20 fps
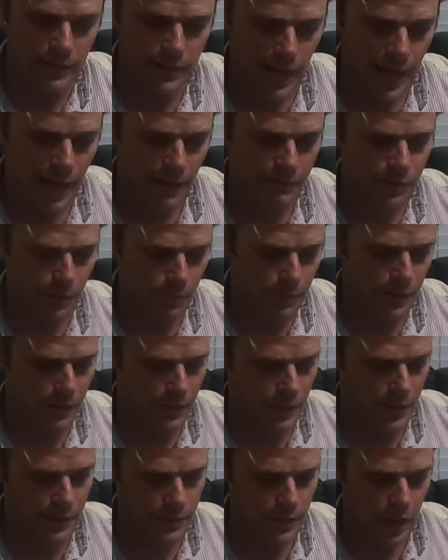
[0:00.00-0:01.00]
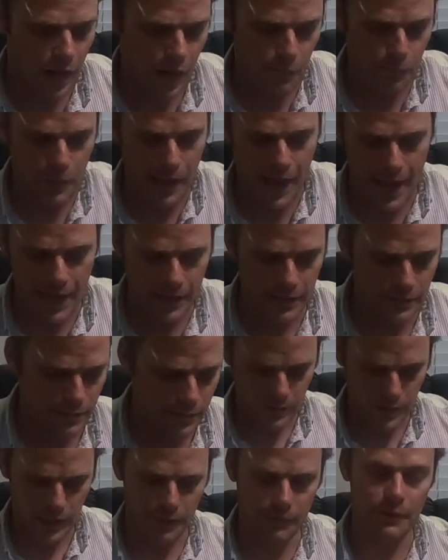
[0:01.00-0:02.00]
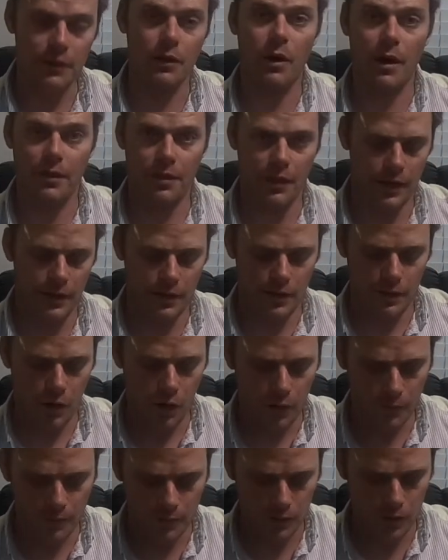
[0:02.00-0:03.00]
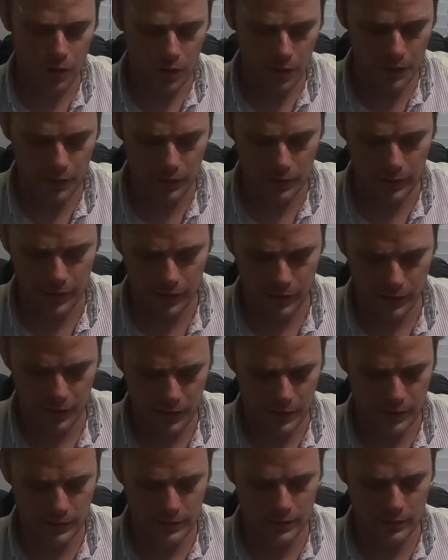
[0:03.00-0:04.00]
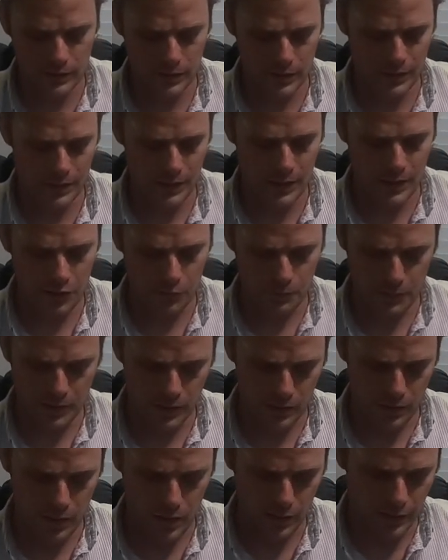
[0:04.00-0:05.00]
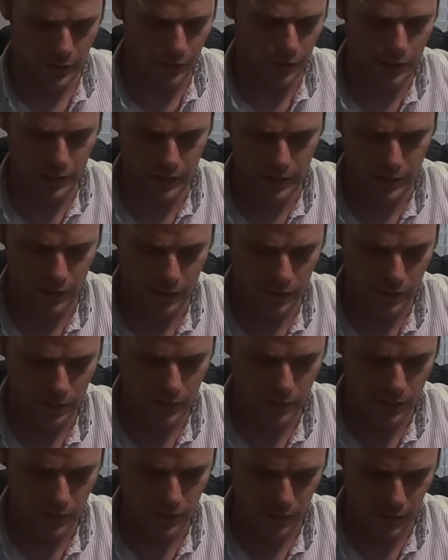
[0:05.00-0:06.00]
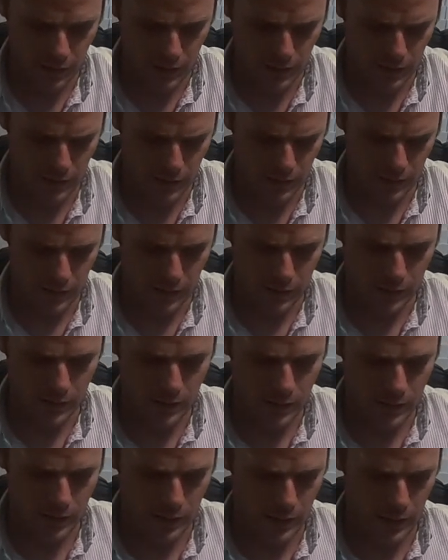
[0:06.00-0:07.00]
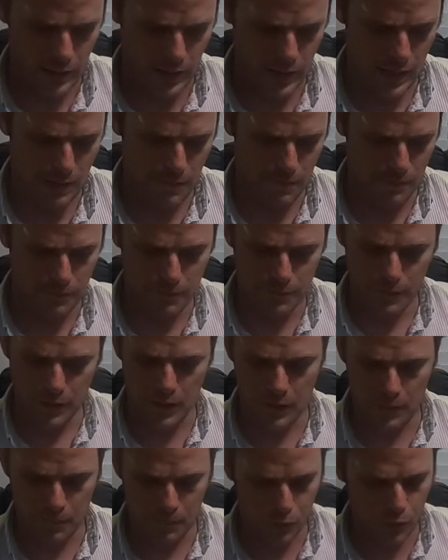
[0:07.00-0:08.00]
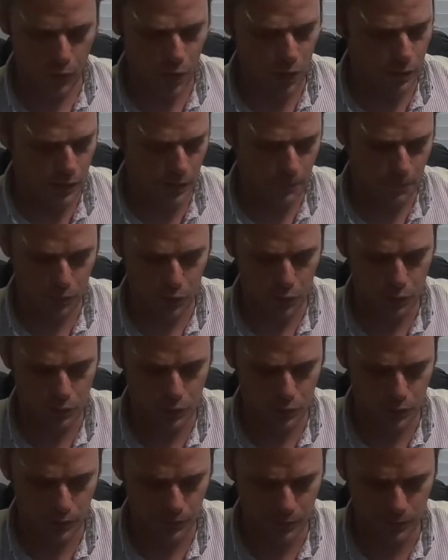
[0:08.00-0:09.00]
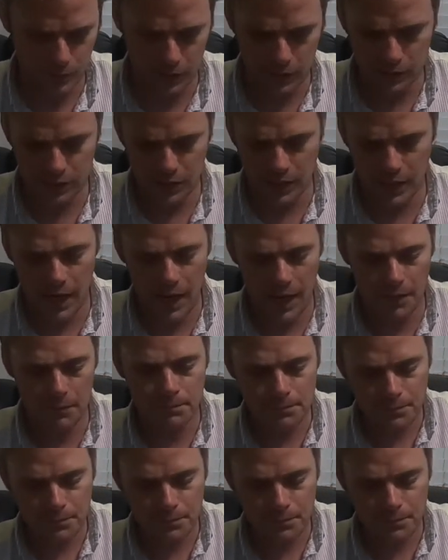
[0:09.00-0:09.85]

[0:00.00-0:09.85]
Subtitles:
to have something this compact, even though I think overall the length of this is a little bit longer than the Pro and the Pro 2 from DJI.